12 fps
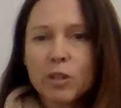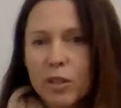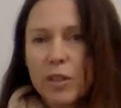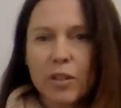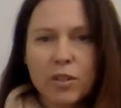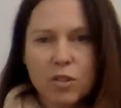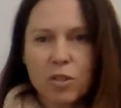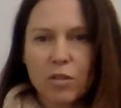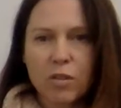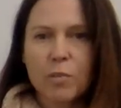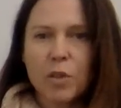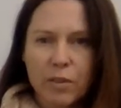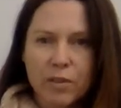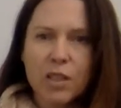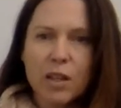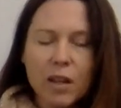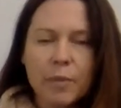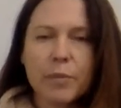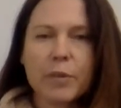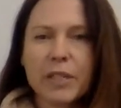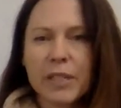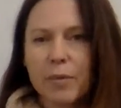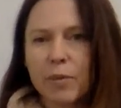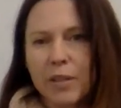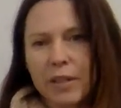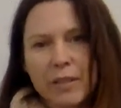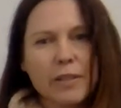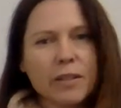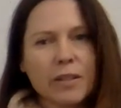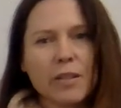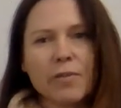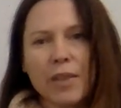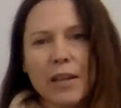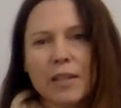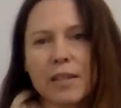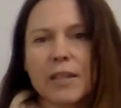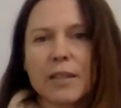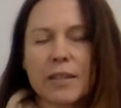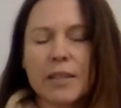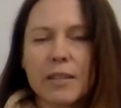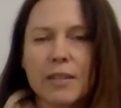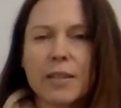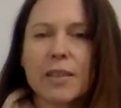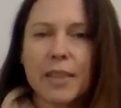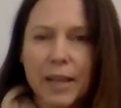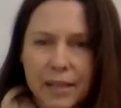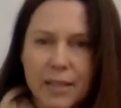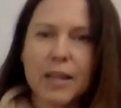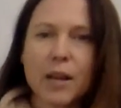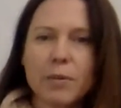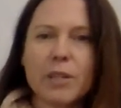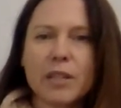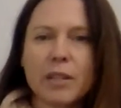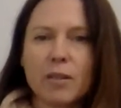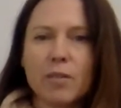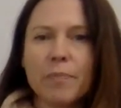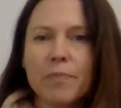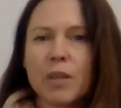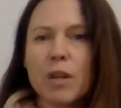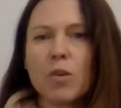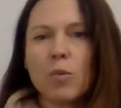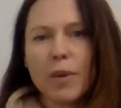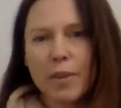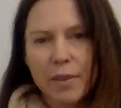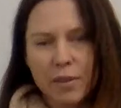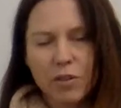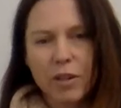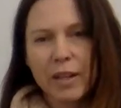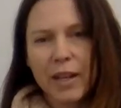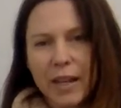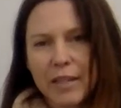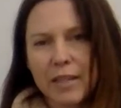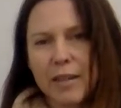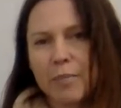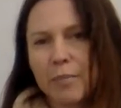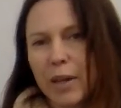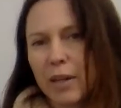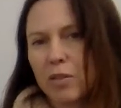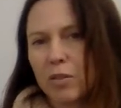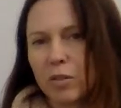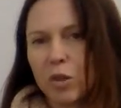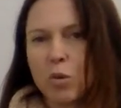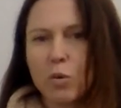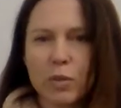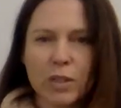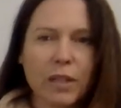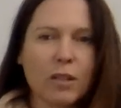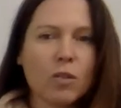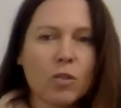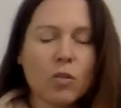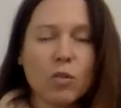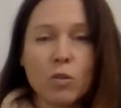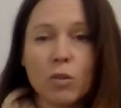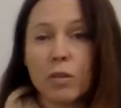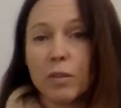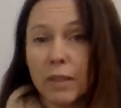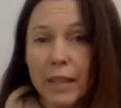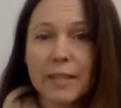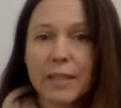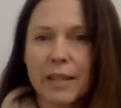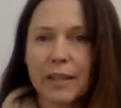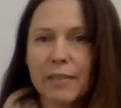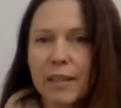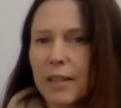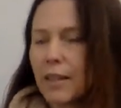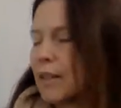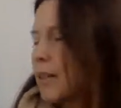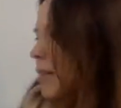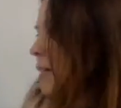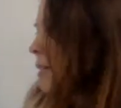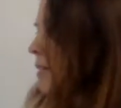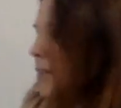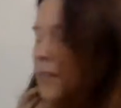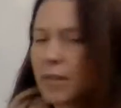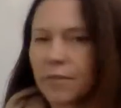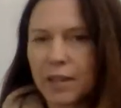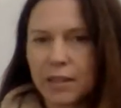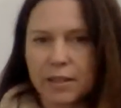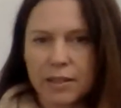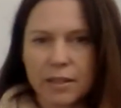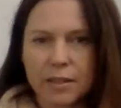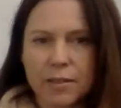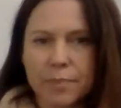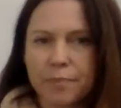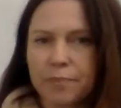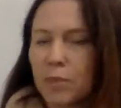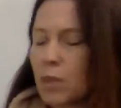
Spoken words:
we look at those two groups over time and we see what the incidence of that disease is. That's how we tell whether the drug has an impact on causing or lessening the incidence of that disease.